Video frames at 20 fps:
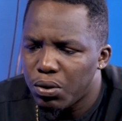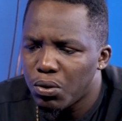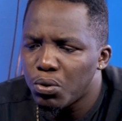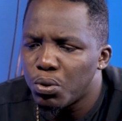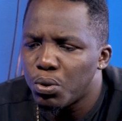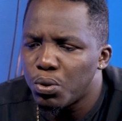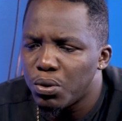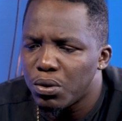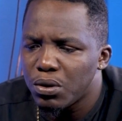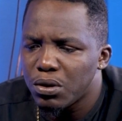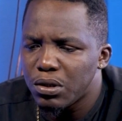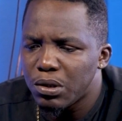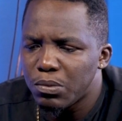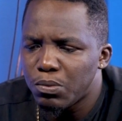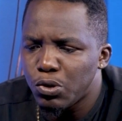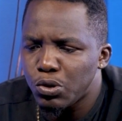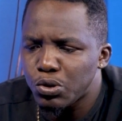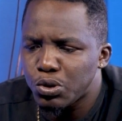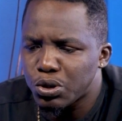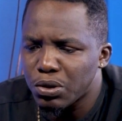Oh,
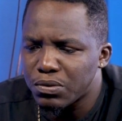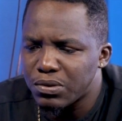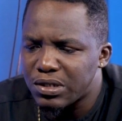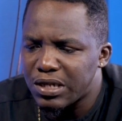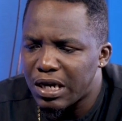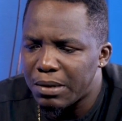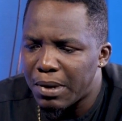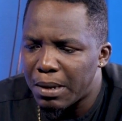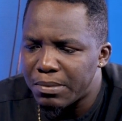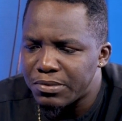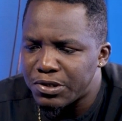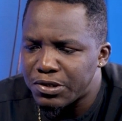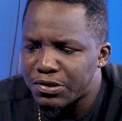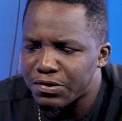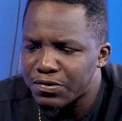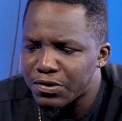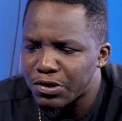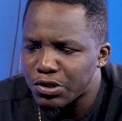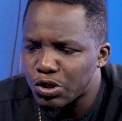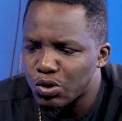most of the time I'm
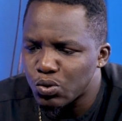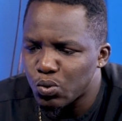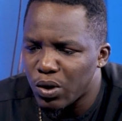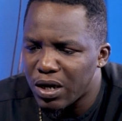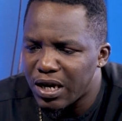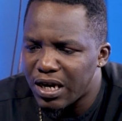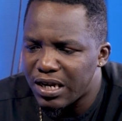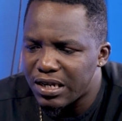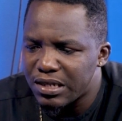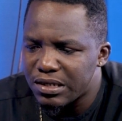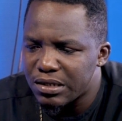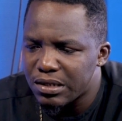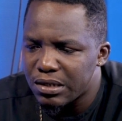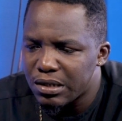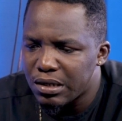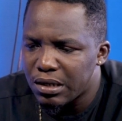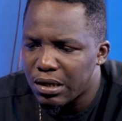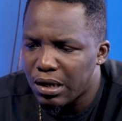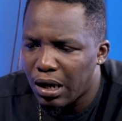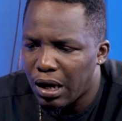serious when
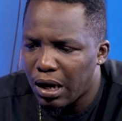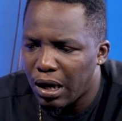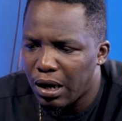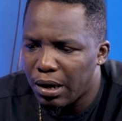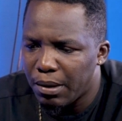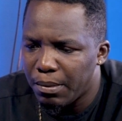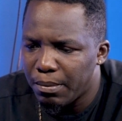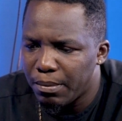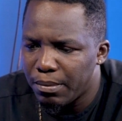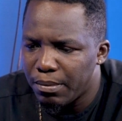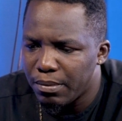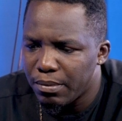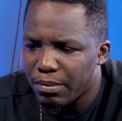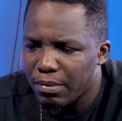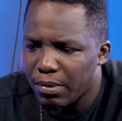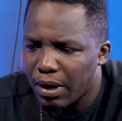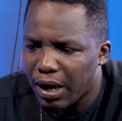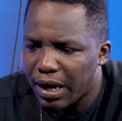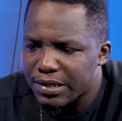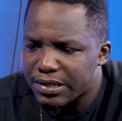
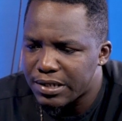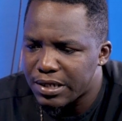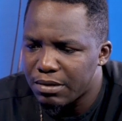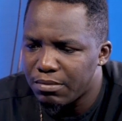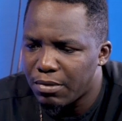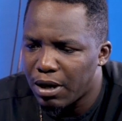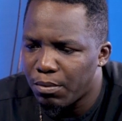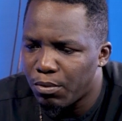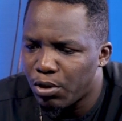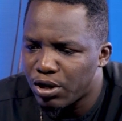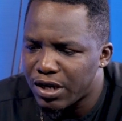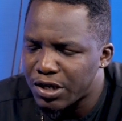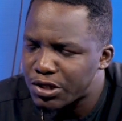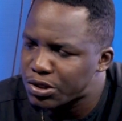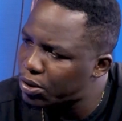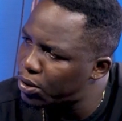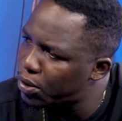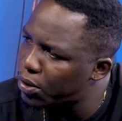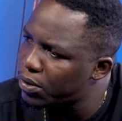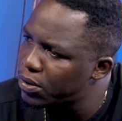I see my
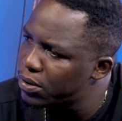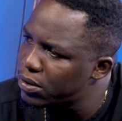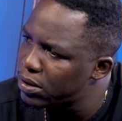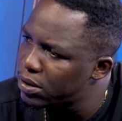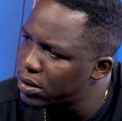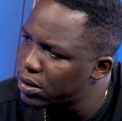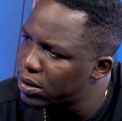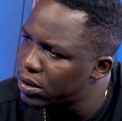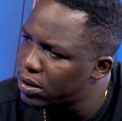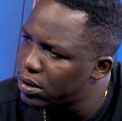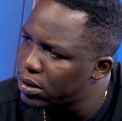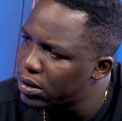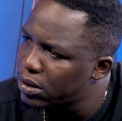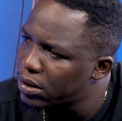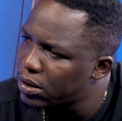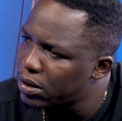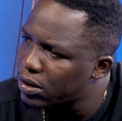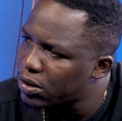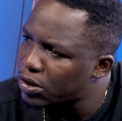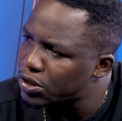mother's call
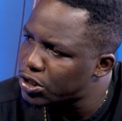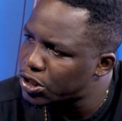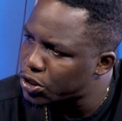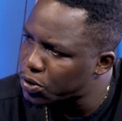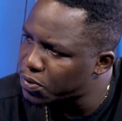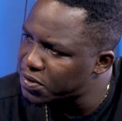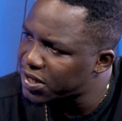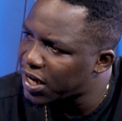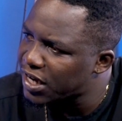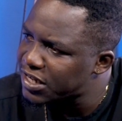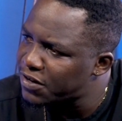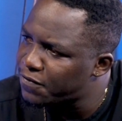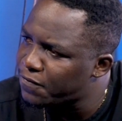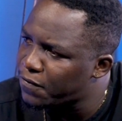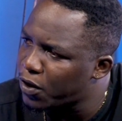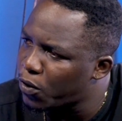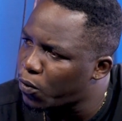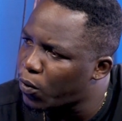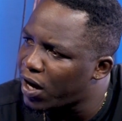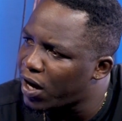because she's always asking for a